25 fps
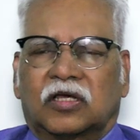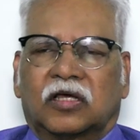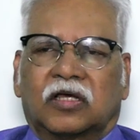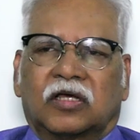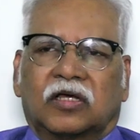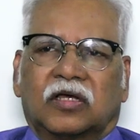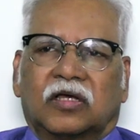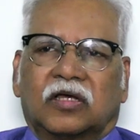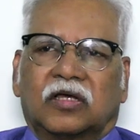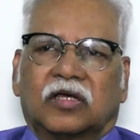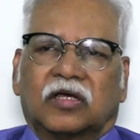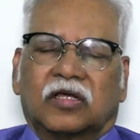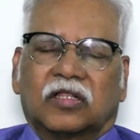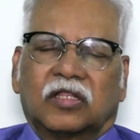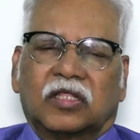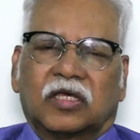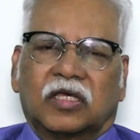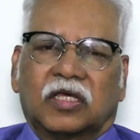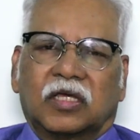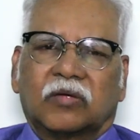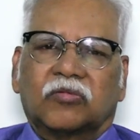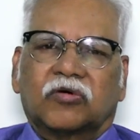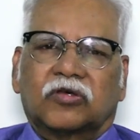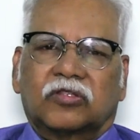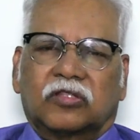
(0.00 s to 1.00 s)
the
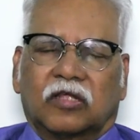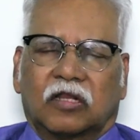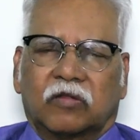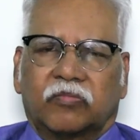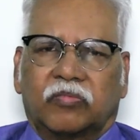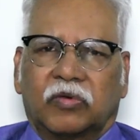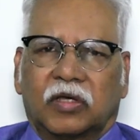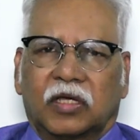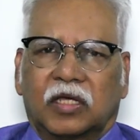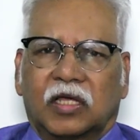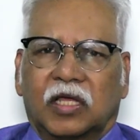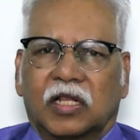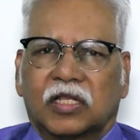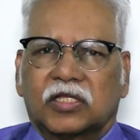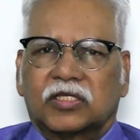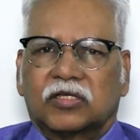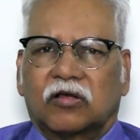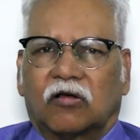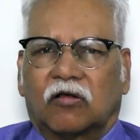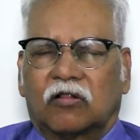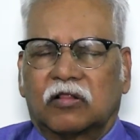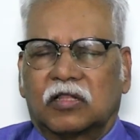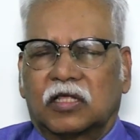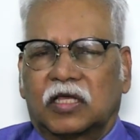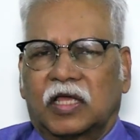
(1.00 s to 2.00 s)
chemotherapy kills
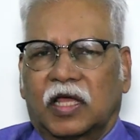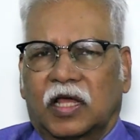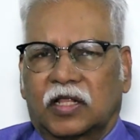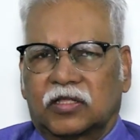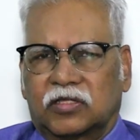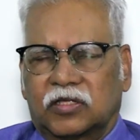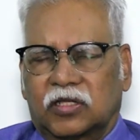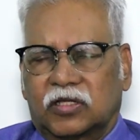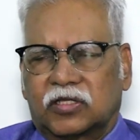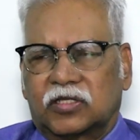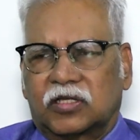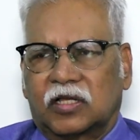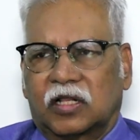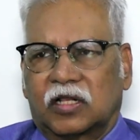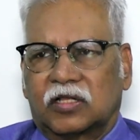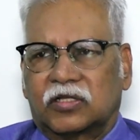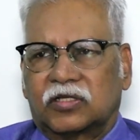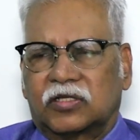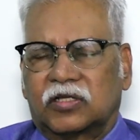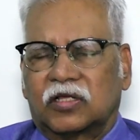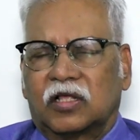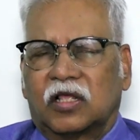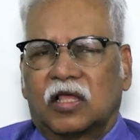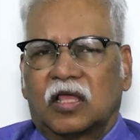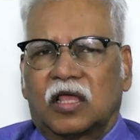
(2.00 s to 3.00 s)
all the cancer
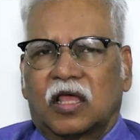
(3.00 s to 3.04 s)
cells,